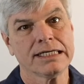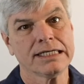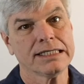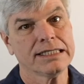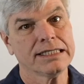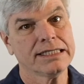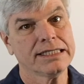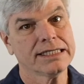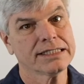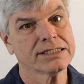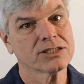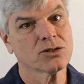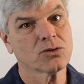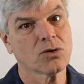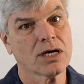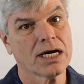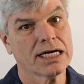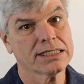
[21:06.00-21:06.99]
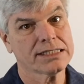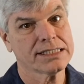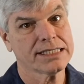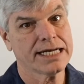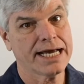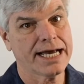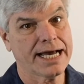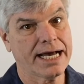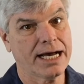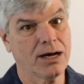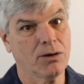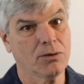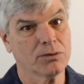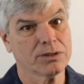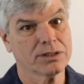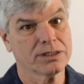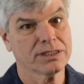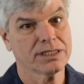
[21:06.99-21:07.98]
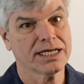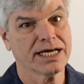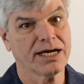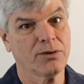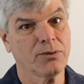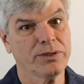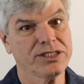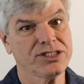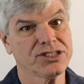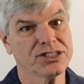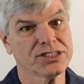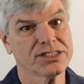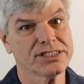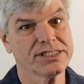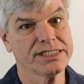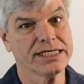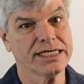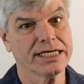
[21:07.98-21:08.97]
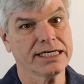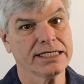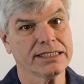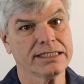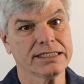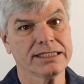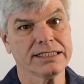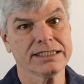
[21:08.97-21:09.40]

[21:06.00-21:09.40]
this crossing out, like we just did,